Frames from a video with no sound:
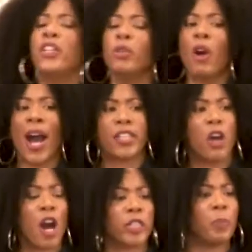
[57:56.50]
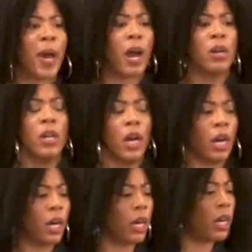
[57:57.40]
you know, I talked about
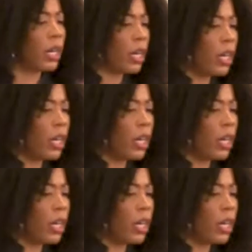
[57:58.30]
uh, uh,